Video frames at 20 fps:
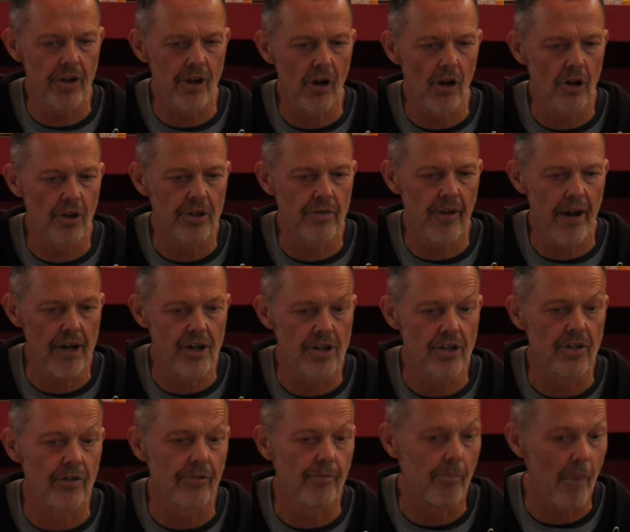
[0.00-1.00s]

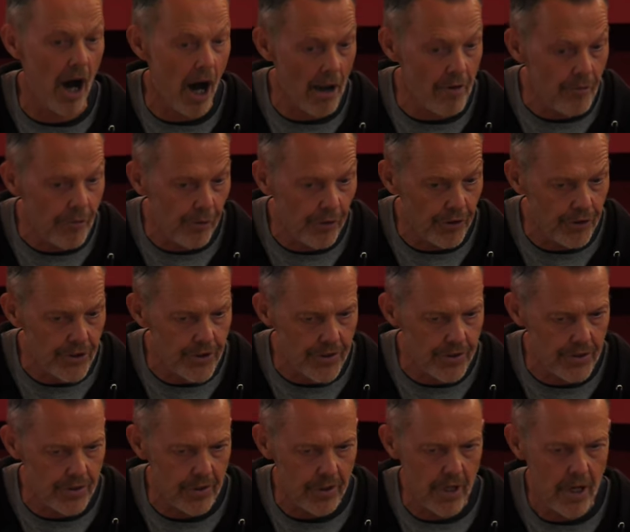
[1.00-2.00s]
cultivation of
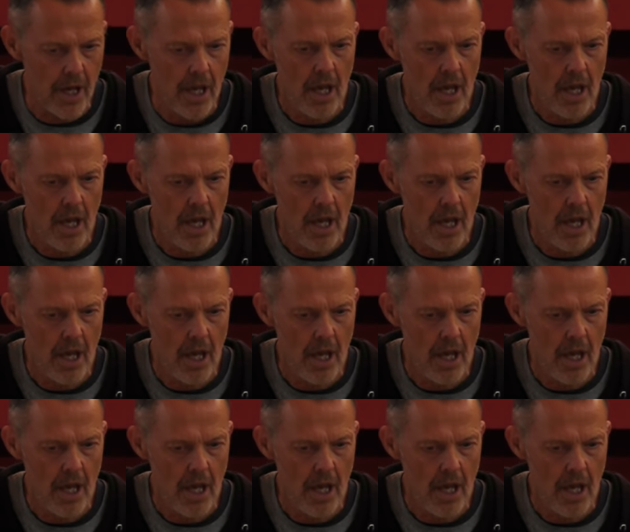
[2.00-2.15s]
mindfulness,